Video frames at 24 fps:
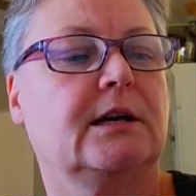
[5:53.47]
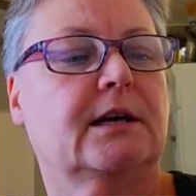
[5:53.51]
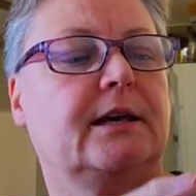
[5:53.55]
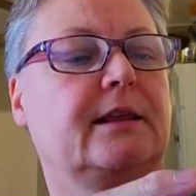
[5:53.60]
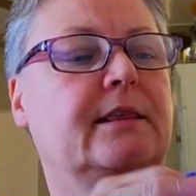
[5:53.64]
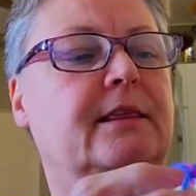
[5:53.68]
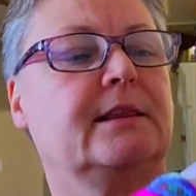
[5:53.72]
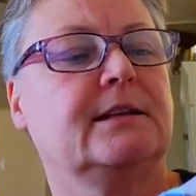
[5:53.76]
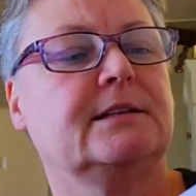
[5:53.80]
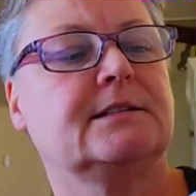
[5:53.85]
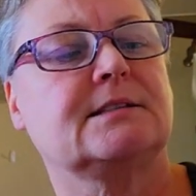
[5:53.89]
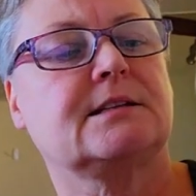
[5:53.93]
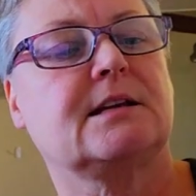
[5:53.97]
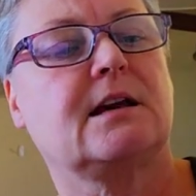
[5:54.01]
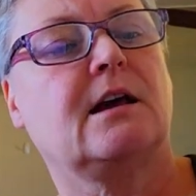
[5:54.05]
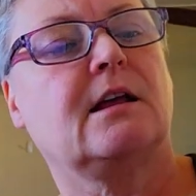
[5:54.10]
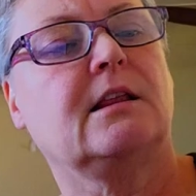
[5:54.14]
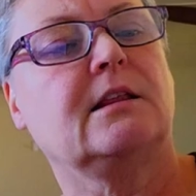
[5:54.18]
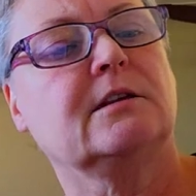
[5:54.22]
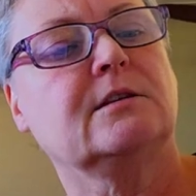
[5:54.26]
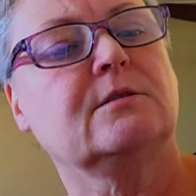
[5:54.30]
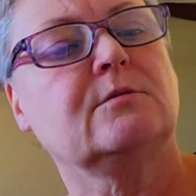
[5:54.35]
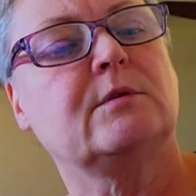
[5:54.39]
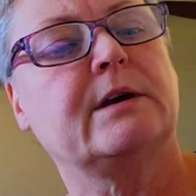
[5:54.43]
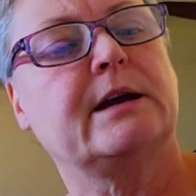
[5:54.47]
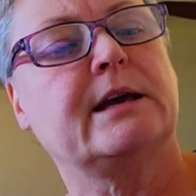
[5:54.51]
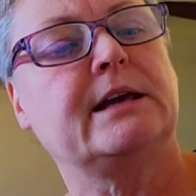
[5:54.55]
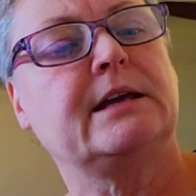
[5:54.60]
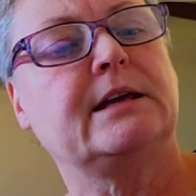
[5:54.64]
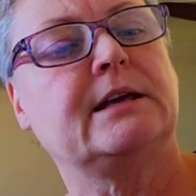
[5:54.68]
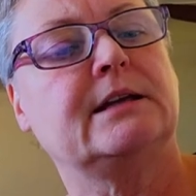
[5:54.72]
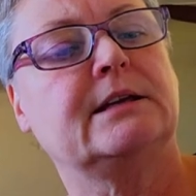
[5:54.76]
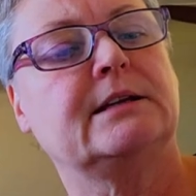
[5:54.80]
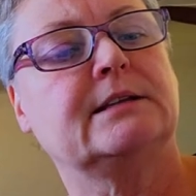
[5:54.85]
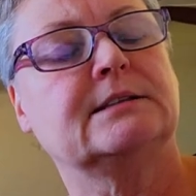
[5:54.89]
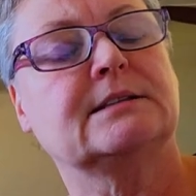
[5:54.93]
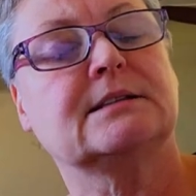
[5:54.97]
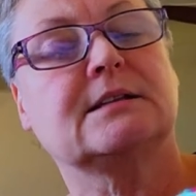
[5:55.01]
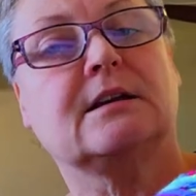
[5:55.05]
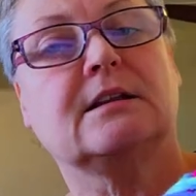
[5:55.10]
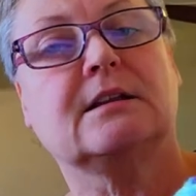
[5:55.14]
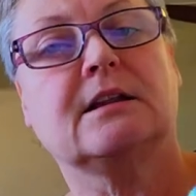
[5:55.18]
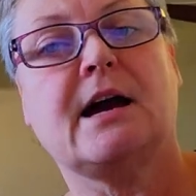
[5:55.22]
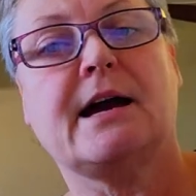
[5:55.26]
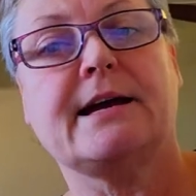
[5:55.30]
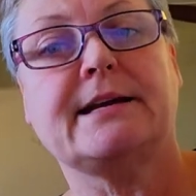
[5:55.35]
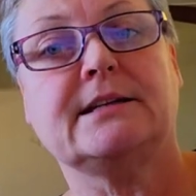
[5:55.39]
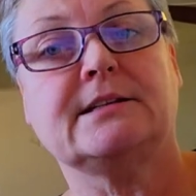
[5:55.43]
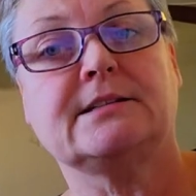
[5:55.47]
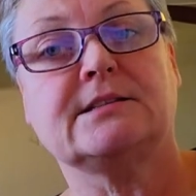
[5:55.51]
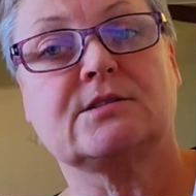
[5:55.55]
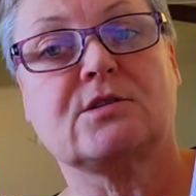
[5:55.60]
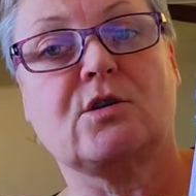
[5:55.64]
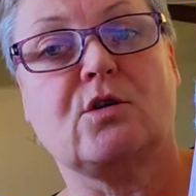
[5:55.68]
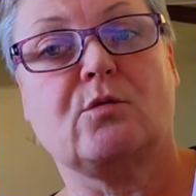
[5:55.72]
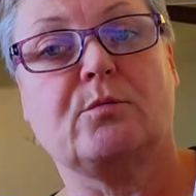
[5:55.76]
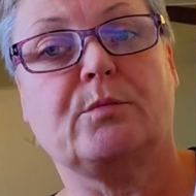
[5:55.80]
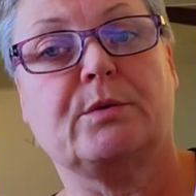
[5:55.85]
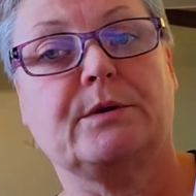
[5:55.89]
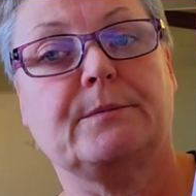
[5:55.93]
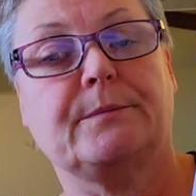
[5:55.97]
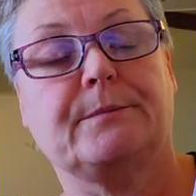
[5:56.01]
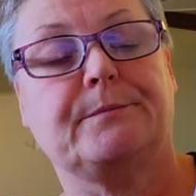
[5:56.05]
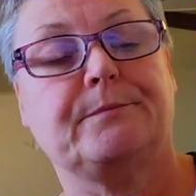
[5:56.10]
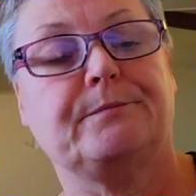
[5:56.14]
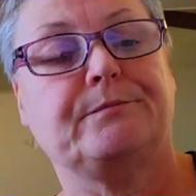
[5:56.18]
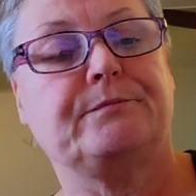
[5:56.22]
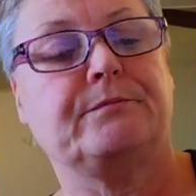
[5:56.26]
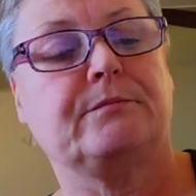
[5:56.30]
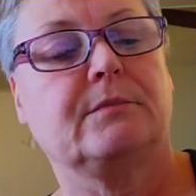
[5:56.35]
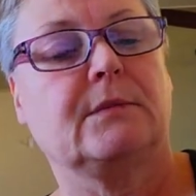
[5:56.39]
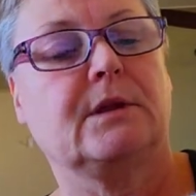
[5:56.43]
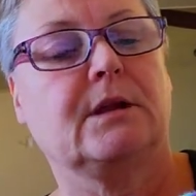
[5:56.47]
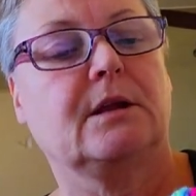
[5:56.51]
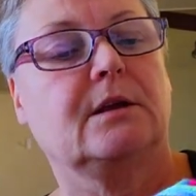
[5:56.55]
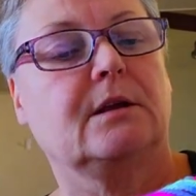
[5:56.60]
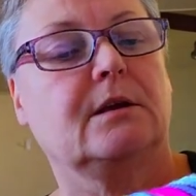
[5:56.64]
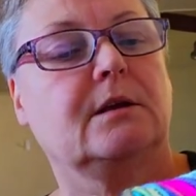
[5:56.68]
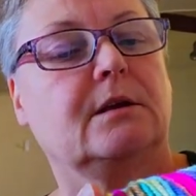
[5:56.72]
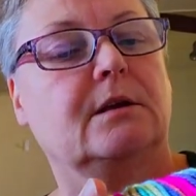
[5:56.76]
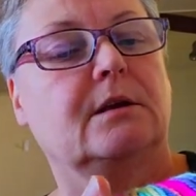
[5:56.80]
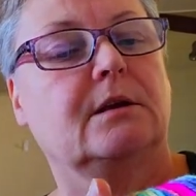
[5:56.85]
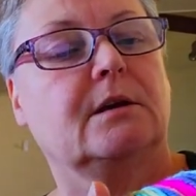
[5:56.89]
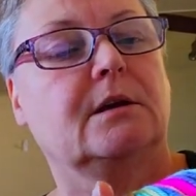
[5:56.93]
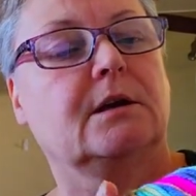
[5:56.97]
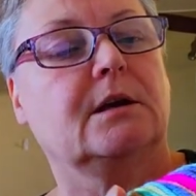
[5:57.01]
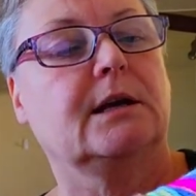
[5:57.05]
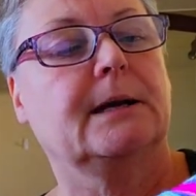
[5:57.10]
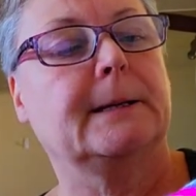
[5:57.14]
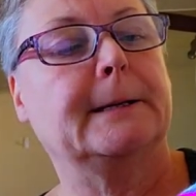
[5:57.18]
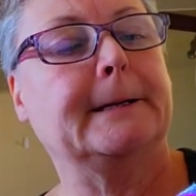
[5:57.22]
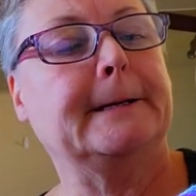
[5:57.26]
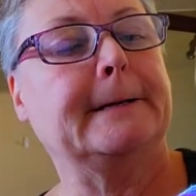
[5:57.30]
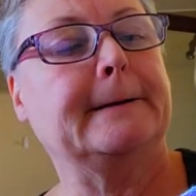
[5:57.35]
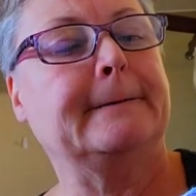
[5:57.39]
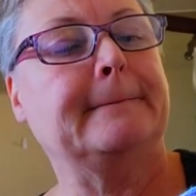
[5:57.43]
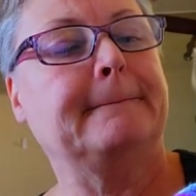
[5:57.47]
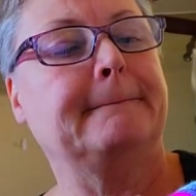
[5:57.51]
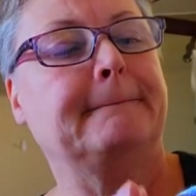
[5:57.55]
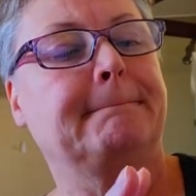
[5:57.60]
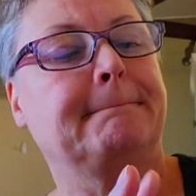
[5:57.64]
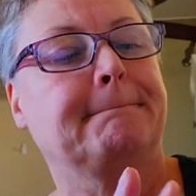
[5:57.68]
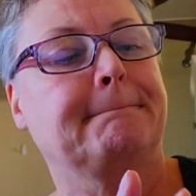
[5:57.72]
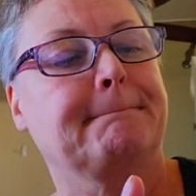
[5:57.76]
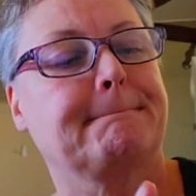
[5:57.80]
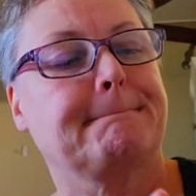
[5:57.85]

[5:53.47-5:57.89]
And this colorway is Kaleidoscope. Um,